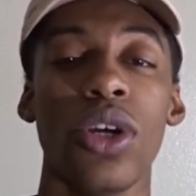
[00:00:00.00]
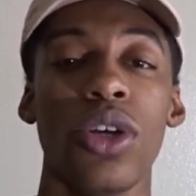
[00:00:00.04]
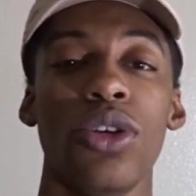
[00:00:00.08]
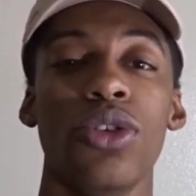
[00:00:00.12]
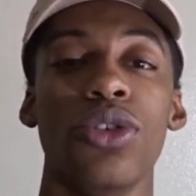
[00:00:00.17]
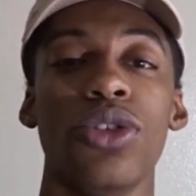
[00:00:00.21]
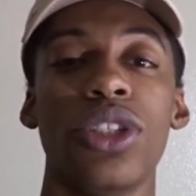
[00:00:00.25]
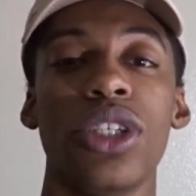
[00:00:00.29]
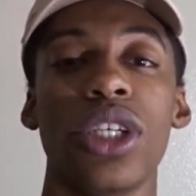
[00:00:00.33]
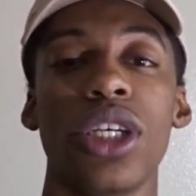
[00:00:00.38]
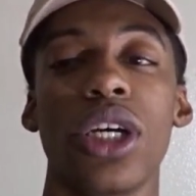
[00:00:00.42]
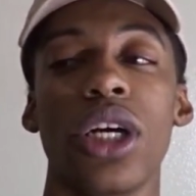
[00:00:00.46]
You
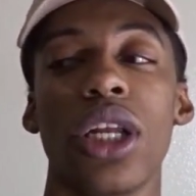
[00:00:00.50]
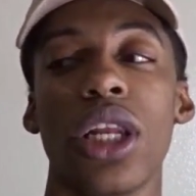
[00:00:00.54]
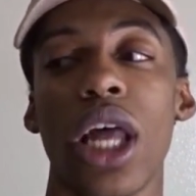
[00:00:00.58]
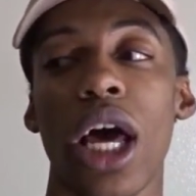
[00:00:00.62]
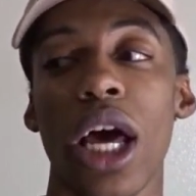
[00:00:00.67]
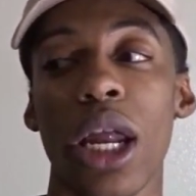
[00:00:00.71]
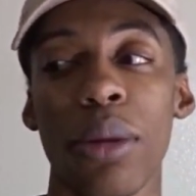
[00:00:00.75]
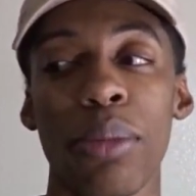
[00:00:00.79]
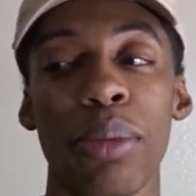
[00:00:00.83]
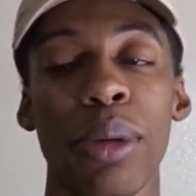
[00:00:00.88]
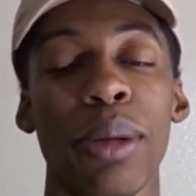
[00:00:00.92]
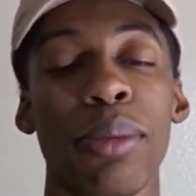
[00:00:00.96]
see a
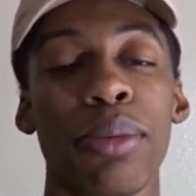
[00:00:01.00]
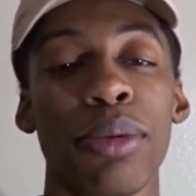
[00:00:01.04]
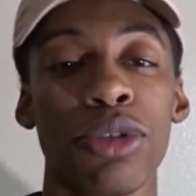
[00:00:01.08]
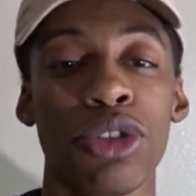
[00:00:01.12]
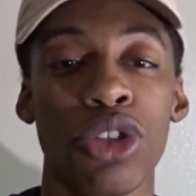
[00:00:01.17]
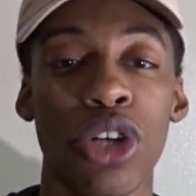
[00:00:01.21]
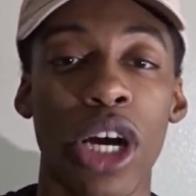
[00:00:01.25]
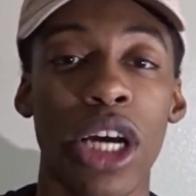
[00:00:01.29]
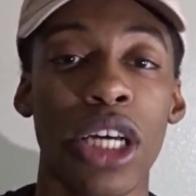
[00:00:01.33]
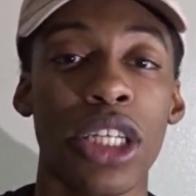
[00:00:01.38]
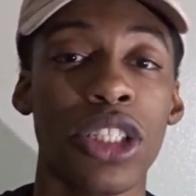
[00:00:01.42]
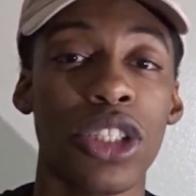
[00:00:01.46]
lot of people
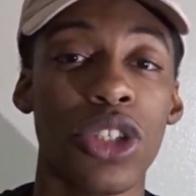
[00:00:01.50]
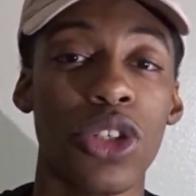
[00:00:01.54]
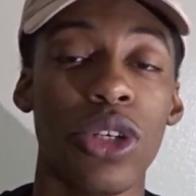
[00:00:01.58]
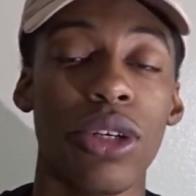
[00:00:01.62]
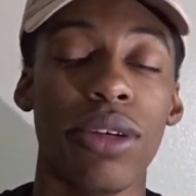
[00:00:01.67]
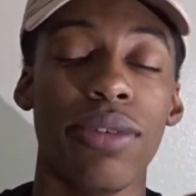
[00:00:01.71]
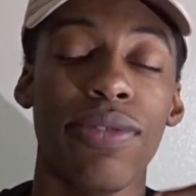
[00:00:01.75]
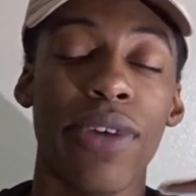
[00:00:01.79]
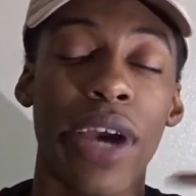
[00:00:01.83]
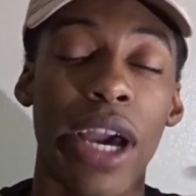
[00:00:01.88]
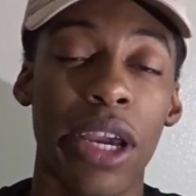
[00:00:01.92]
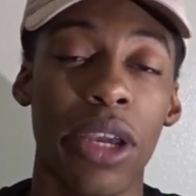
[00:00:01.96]
trying to
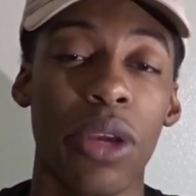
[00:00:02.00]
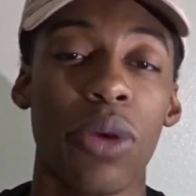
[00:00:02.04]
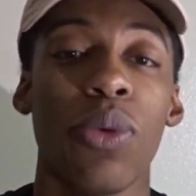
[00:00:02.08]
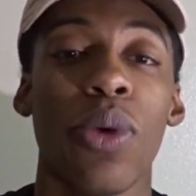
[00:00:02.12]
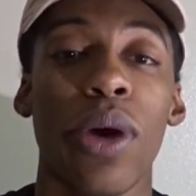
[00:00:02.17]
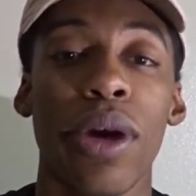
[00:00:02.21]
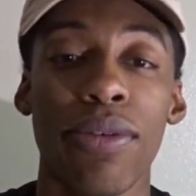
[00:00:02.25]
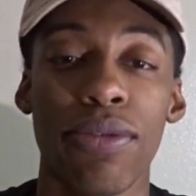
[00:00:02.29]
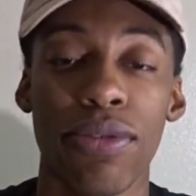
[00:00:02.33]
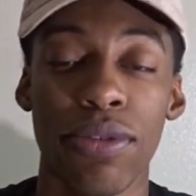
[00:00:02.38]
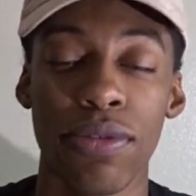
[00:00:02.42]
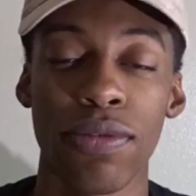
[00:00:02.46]

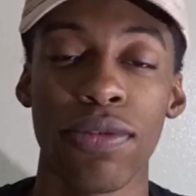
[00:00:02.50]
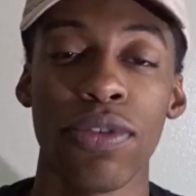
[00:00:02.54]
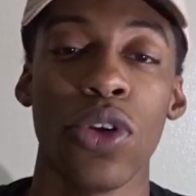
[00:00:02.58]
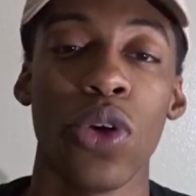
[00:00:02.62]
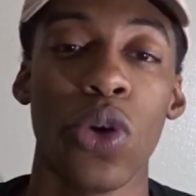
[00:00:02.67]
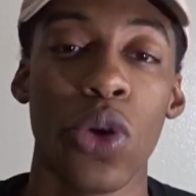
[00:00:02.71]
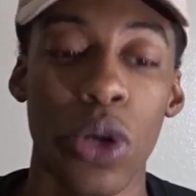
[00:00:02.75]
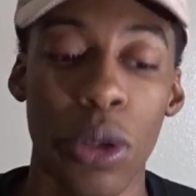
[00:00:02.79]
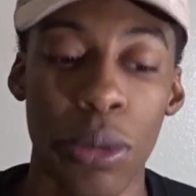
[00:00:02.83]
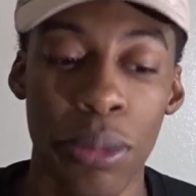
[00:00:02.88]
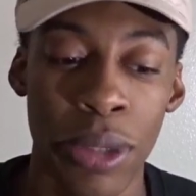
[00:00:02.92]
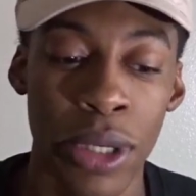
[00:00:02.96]
evacuate from
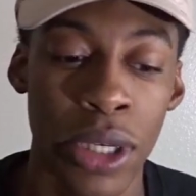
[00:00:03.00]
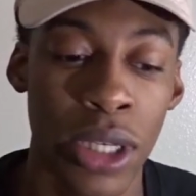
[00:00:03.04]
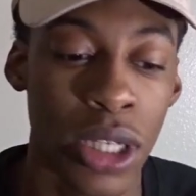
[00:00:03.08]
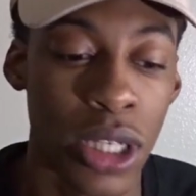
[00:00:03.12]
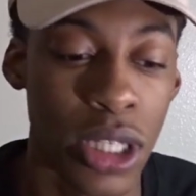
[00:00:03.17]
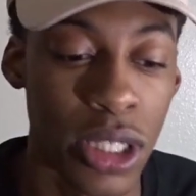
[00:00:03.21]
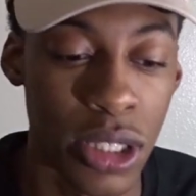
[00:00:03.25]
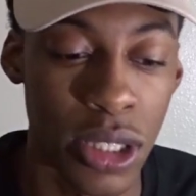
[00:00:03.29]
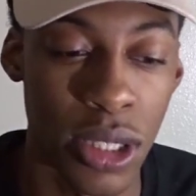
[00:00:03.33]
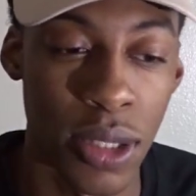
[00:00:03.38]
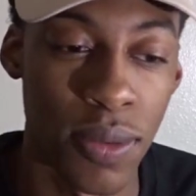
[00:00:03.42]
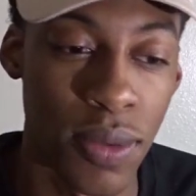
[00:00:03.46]
Florida
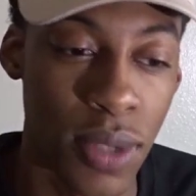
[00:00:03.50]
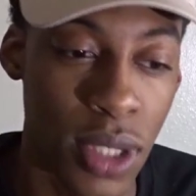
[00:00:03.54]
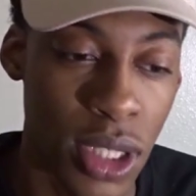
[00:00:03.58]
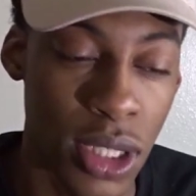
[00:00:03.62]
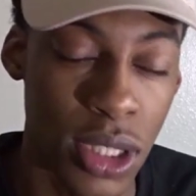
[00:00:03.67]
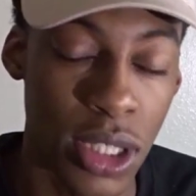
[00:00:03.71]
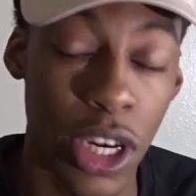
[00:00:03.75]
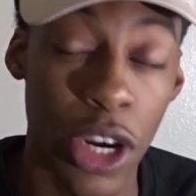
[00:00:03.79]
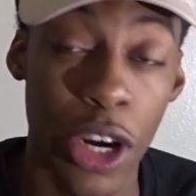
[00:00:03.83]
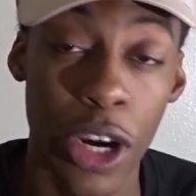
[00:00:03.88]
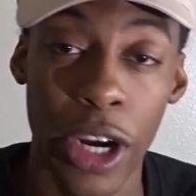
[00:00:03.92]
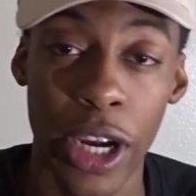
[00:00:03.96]
because of
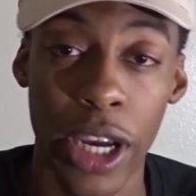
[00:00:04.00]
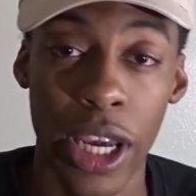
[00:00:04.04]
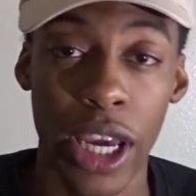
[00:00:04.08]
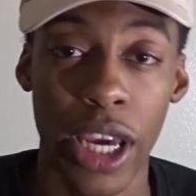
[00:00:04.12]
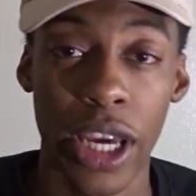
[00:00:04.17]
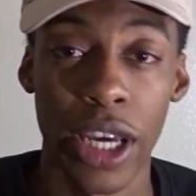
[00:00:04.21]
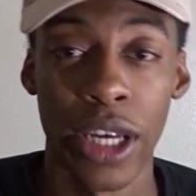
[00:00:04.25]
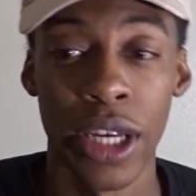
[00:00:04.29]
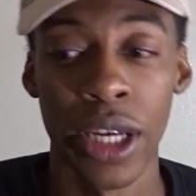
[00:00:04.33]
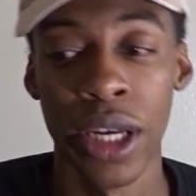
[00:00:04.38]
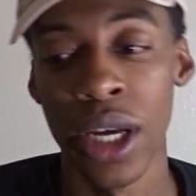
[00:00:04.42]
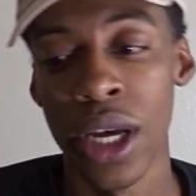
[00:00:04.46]
this
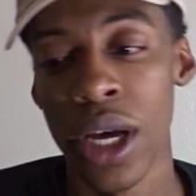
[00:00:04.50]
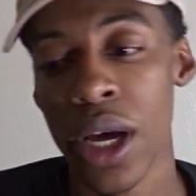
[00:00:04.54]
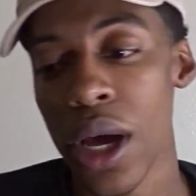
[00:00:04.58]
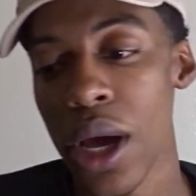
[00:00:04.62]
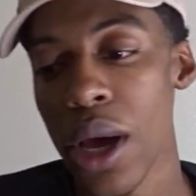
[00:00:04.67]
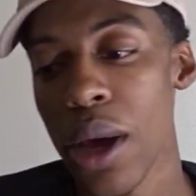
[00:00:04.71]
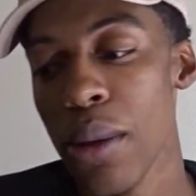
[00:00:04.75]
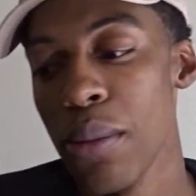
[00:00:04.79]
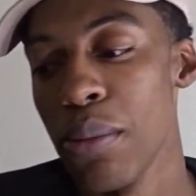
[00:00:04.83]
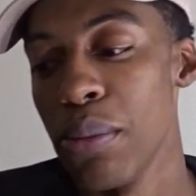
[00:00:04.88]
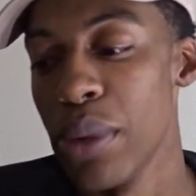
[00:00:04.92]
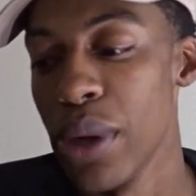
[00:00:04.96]
hurricane.
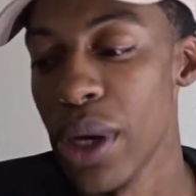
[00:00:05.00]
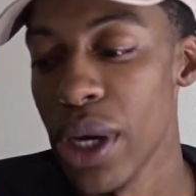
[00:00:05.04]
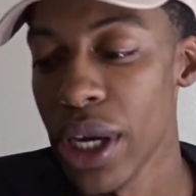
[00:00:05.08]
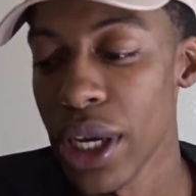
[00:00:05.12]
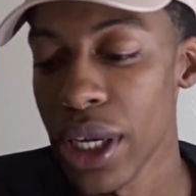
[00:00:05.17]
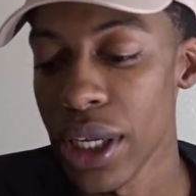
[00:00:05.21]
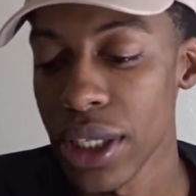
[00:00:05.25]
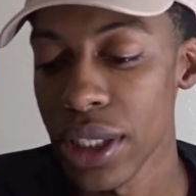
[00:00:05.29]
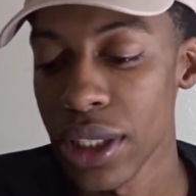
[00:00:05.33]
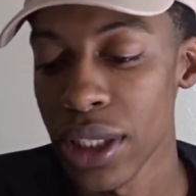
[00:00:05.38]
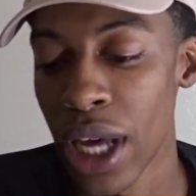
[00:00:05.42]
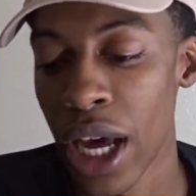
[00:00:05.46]

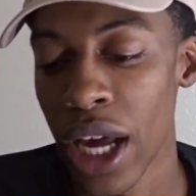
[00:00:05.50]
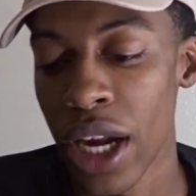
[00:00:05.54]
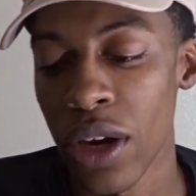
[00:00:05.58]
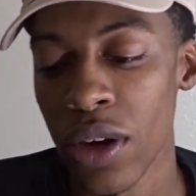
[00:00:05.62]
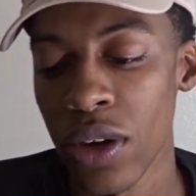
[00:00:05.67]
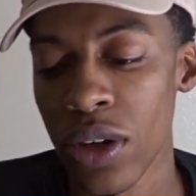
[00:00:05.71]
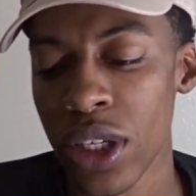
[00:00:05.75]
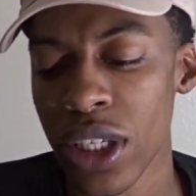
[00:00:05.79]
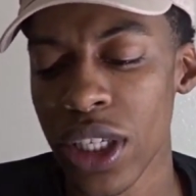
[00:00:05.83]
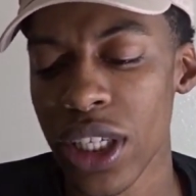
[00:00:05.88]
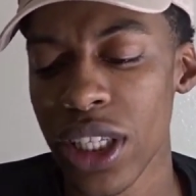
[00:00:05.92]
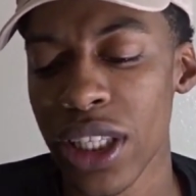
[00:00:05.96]
But not
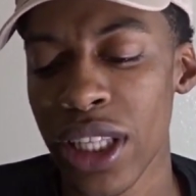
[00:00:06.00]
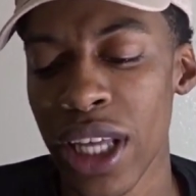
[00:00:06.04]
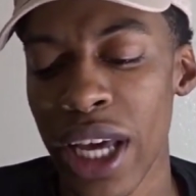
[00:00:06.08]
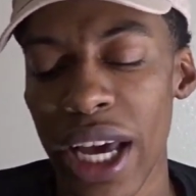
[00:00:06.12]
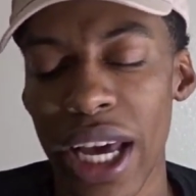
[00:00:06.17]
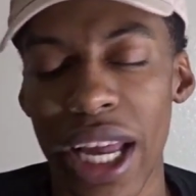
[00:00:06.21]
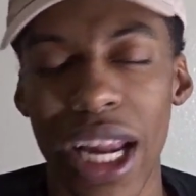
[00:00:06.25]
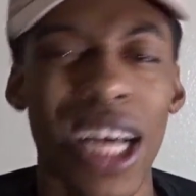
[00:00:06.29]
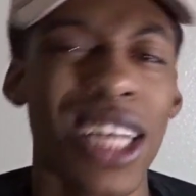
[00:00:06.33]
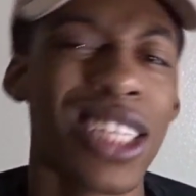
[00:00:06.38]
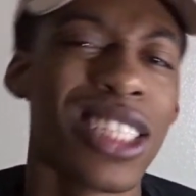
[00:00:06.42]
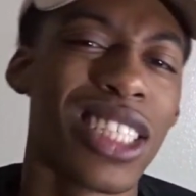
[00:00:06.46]
only
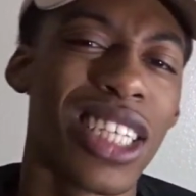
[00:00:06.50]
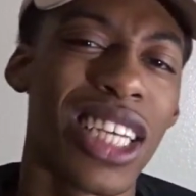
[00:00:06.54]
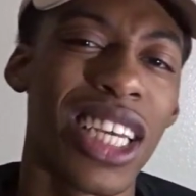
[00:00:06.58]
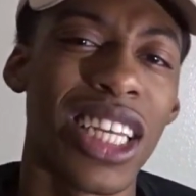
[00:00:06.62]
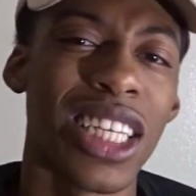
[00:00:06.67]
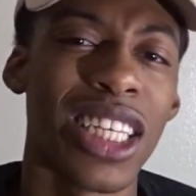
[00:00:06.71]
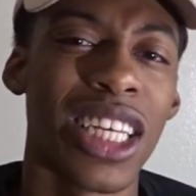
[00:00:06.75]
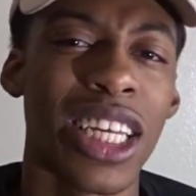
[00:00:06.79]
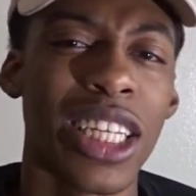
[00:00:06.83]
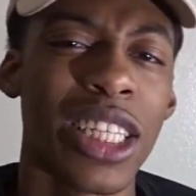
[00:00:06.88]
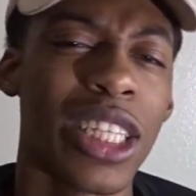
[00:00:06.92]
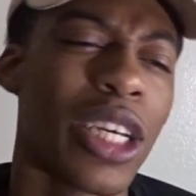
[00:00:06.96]
that, I seen
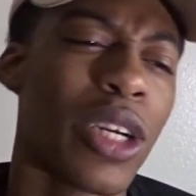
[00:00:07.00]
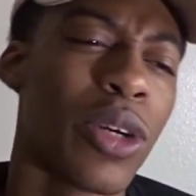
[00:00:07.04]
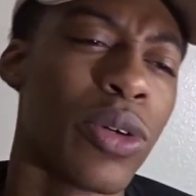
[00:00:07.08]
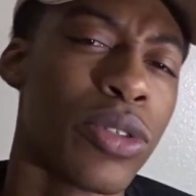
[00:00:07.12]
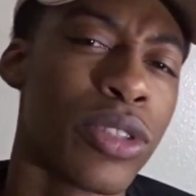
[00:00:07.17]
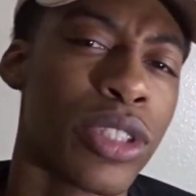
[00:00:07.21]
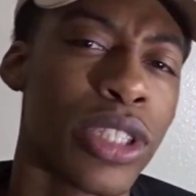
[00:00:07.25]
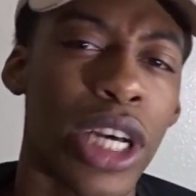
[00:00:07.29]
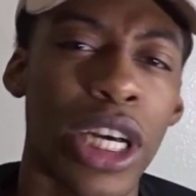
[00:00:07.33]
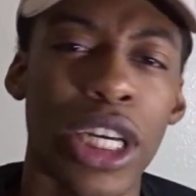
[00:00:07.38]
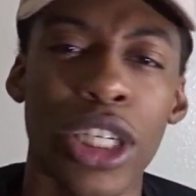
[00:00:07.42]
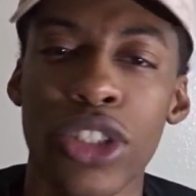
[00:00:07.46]
that there
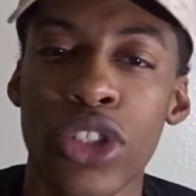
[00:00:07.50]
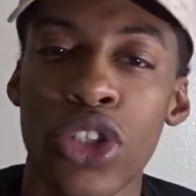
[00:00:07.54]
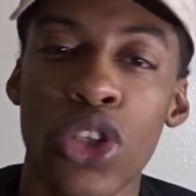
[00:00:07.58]
was like